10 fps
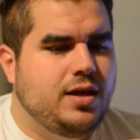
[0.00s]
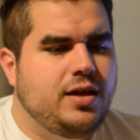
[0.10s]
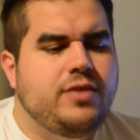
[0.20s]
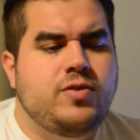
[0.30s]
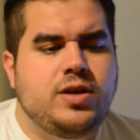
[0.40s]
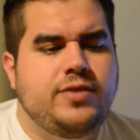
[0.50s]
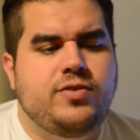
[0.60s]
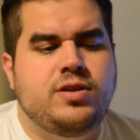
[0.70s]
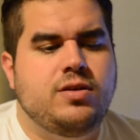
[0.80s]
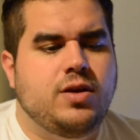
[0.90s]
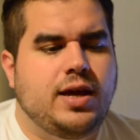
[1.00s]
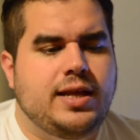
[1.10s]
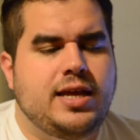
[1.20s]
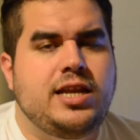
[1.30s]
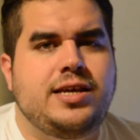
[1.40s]
even
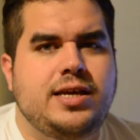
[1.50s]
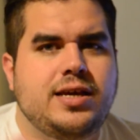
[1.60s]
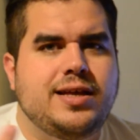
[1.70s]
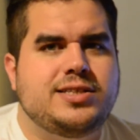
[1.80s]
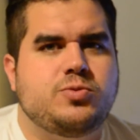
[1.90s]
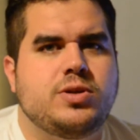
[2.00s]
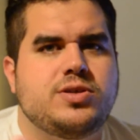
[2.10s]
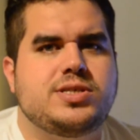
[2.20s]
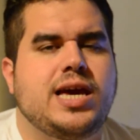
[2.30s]
any, it's one of those